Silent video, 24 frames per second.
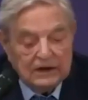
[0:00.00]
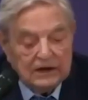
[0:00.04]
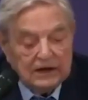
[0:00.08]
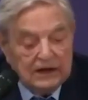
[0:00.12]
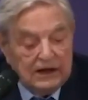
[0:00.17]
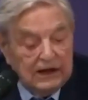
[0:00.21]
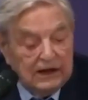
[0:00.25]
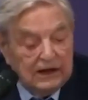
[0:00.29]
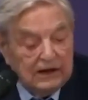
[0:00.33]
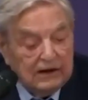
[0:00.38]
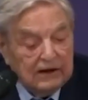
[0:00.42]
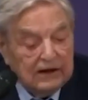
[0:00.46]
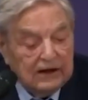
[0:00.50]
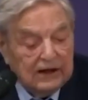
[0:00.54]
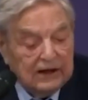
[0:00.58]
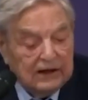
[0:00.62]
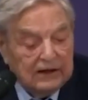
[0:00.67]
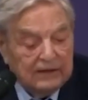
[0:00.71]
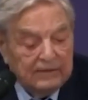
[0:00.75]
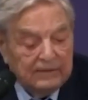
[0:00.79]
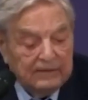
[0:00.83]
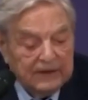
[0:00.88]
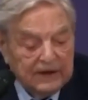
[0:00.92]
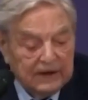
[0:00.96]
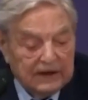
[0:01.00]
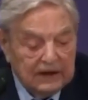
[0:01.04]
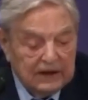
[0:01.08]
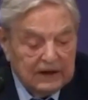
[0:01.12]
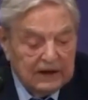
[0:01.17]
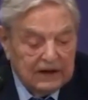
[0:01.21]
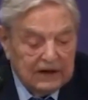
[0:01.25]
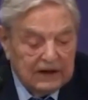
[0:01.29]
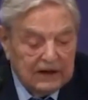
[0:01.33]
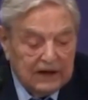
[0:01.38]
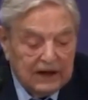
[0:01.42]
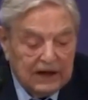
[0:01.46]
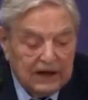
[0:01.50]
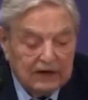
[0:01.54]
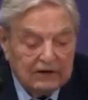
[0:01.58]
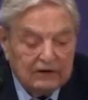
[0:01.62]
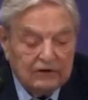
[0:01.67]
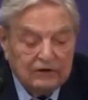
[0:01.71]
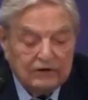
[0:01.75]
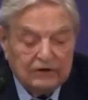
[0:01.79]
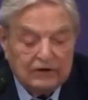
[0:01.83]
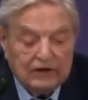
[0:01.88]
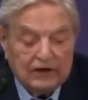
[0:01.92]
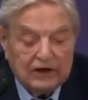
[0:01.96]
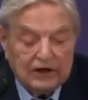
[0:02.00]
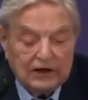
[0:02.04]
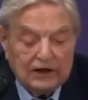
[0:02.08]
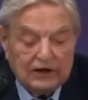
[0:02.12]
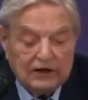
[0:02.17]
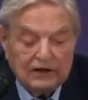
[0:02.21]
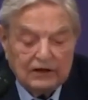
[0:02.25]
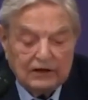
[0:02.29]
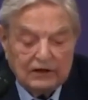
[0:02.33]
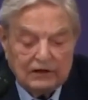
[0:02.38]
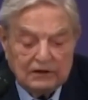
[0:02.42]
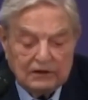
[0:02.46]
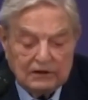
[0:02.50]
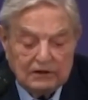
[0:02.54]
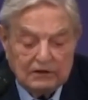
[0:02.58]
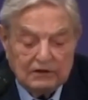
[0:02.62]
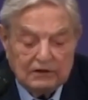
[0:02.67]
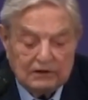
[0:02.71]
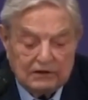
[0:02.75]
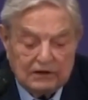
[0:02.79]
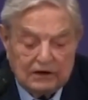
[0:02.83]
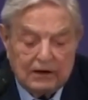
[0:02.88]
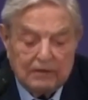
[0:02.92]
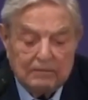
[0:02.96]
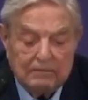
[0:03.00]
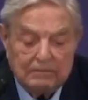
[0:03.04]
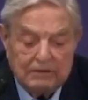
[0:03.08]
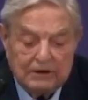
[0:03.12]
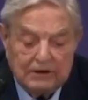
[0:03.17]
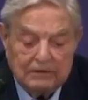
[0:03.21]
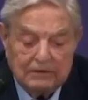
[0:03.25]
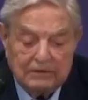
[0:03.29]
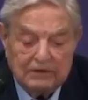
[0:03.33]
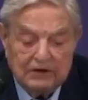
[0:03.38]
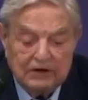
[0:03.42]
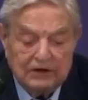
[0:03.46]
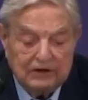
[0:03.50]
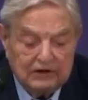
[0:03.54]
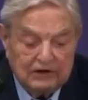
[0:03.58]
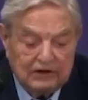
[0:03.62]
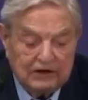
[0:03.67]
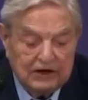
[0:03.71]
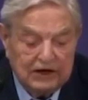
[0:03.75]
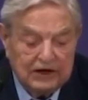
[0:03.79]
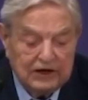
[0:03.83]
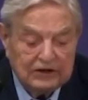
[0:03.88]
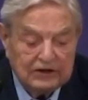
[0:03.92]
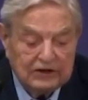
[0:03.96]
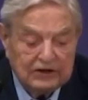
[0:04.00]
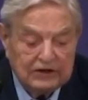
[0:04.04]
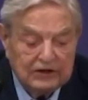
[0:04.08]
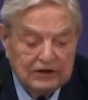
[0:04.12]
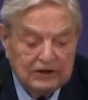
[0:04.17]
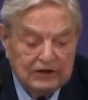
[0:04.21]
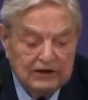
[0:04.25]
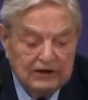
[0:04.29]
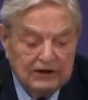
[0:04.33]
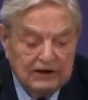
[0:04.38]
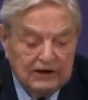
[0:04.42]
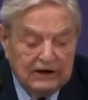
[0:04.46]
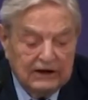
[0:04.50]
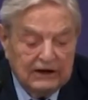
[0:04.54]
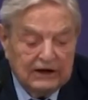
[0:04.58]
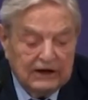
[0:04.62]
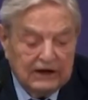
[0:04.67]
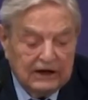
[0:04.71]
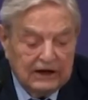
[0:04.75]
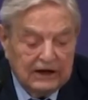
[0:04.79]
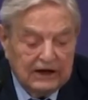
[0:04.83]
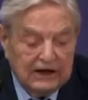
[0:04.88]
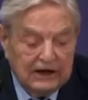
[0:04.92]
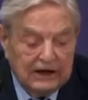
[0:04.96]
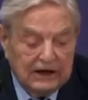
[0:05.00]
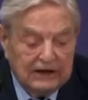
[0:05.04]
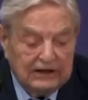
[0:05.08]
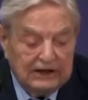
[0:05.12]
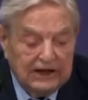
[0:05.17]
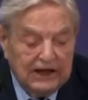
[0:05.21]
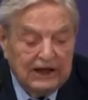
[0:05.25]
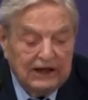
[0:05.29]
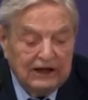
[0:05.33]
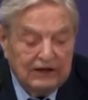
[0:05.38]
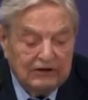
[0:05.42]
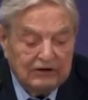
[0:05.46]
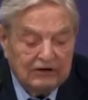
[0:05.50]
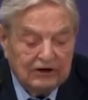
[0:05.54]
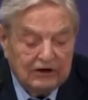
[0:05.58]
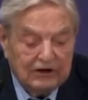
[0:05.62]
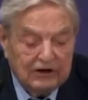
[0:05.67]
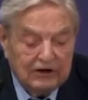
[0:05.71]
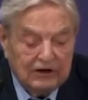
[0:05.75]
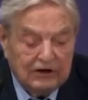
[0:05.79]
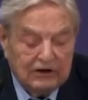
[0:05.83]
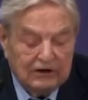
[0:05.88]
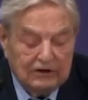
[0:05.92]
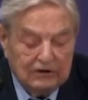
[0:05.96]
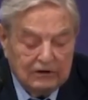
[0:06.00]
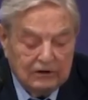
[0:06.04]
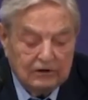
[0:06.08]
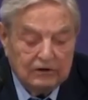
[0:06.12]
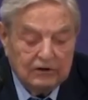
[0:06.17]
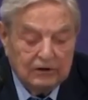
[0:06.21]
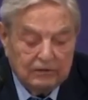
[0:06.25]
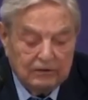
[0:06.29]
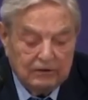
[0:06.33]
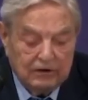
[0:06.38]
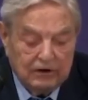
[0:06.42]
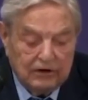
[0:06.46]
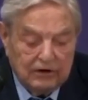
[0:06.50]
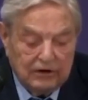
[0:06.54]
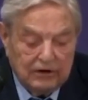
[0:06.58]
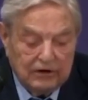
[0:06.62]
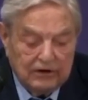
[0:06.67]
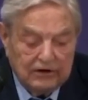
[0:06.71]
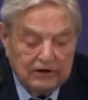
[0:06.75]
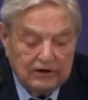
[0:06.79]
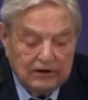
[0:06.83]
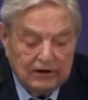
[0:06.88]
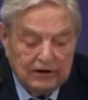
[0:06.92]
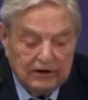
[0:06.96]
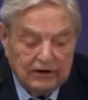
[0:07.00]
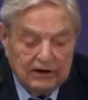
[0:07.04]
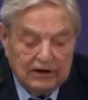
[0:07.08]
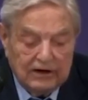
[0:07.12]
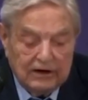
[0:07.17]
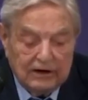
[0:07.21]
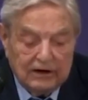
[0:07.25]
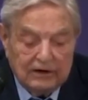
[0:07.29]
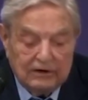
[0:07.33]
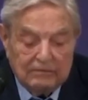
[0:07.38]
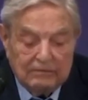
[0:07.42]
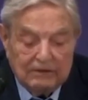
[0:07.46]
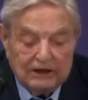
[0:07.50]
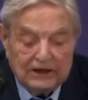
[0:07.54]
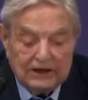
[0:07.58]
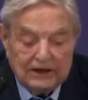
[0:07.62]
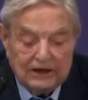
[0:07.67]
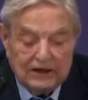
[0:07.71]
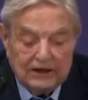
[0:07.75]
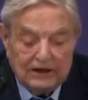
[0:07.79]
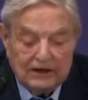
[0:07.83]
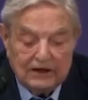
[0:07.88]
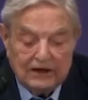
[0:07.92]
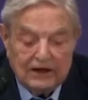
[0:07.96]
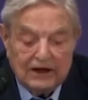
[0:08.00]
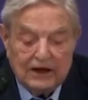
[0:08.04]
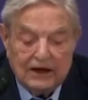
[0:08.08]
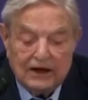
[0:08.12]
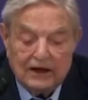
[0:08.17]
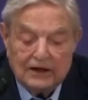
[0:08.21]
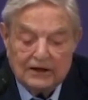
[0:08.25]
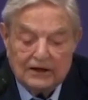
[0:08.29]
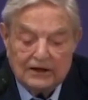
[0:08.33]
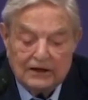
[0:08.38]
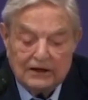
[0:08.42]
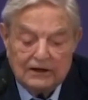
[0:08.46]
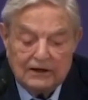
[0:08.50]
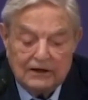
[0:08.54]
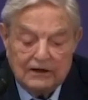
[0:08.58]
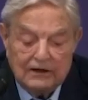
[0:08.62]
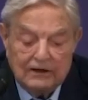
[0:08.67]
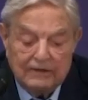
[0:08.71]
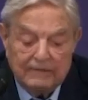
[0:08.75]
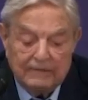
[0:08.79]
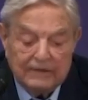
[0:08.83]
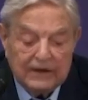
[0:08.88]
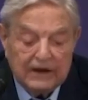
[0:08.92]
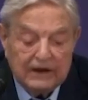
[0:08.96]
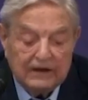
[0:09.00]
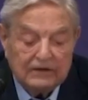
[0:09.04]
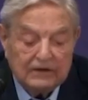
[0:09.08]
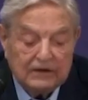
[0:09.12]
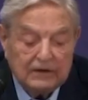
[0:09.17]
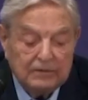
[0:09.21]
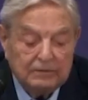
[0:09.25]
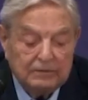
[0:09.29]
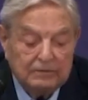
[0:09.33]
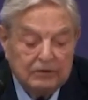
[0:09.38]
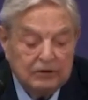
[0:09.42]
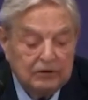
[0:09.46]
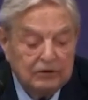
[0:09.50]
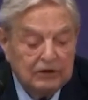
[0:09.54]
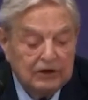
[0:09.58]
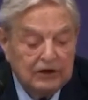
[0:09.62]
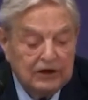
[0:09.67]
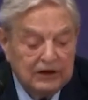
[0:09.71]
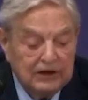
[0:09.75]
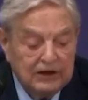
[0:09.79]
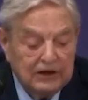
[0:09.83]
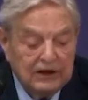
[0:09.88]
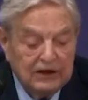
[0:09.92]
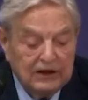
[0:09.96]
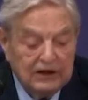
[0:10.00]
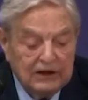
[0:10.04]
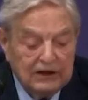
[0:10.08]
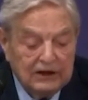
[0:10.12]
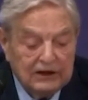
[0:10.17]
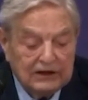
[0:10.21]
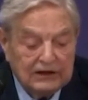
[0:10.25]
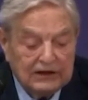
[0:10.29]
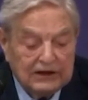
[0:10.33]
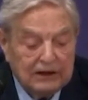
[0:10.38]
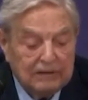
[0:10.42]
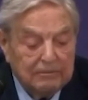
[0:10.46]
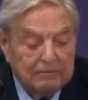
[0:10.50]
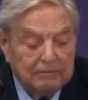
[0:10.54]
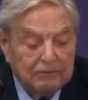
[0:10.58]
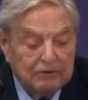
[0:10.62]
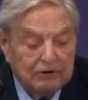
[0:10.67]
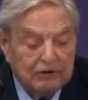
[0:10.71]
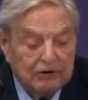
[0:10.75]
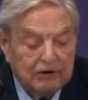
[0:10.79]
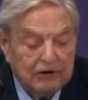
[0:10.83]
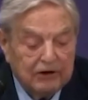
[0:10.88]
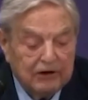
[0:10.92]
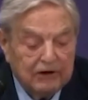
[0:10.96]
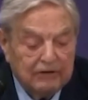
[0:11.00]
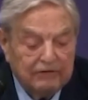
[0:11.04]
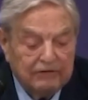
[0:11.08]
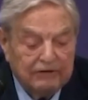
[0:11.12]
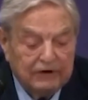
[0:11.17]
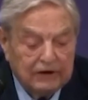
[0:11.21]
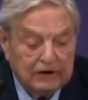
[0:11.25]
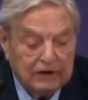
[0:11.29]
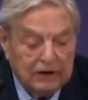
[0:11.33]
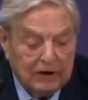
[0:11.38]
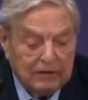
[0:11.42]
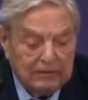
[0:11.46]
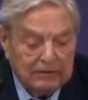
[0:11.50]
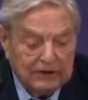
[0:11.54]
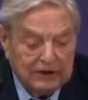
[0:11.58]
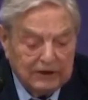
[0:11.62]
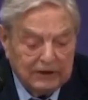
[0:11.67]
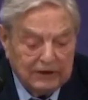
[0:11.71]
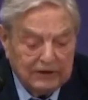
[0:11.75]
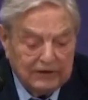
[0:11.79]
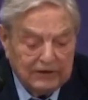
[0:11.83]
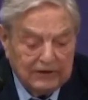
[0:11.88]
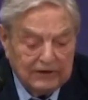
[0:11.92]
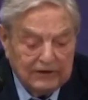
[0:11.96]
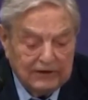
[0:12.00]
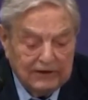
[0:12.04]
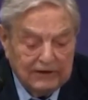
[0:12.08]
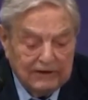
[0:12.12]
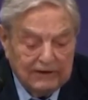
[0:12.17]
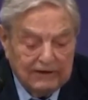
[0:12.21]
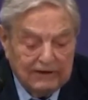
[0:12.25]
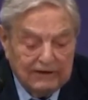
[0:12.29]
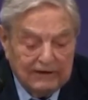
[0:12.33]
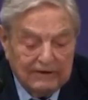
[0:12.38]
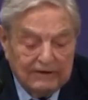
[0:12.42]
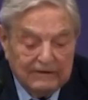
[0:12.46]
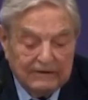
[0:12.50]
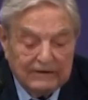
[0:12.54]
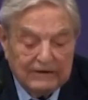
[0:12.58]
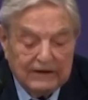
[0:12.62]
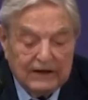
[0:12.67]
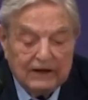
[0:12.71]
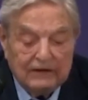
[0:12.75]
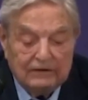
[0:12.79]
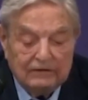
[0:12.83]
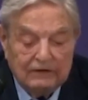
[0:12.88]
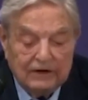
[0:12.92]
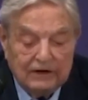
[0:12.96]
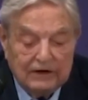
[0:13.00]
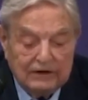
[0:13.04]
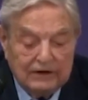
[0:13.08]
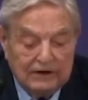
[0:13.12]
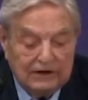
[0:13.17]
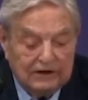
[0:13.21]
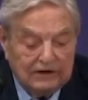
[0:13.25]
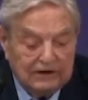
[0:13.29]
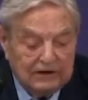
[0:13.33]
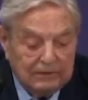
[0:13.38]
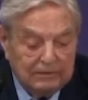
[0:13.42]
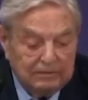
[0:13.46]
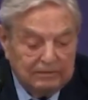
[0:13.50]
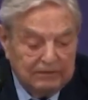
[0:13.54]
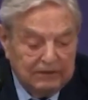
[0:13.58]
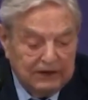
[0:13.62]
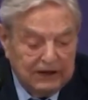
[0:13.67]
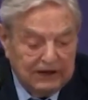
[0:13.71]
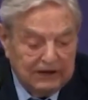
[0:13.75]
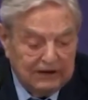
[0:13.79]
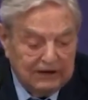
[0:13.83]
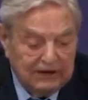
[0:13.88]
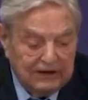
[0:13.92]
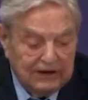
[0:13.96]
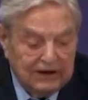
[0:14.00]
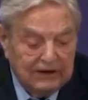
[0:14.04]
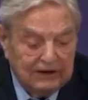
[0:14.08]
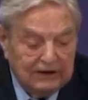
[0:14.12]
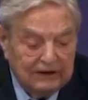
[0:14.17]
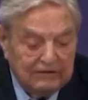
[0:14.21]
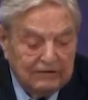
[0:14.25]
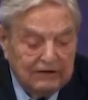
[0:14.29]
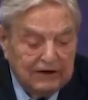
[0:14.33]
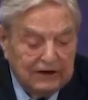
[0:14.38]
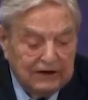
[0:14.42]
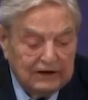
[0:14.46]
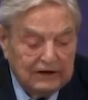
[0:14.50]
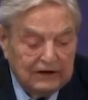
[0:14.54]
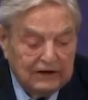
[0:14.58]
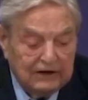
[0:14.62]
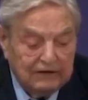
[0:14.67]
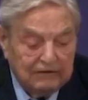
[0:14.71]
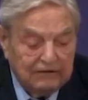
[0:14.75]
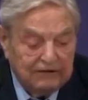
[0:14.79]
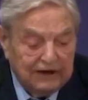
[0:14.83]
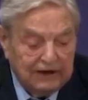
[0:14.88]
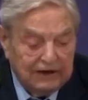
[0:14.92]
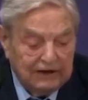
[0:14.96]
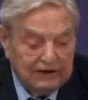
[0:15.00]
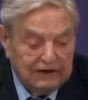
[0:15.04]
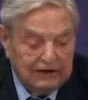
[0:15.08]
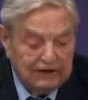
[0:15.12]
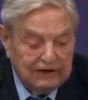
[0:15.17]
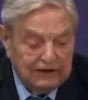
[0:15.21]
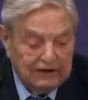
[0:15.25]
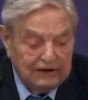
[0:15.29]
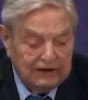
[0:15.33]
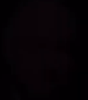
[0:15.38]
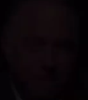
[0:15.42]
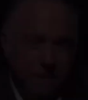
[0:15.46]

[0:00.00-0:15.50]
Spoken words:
Clearly, I consider the Trump administration a danger to the world, but I regard it as a purely temporary phenomenon that will disappear in 2020.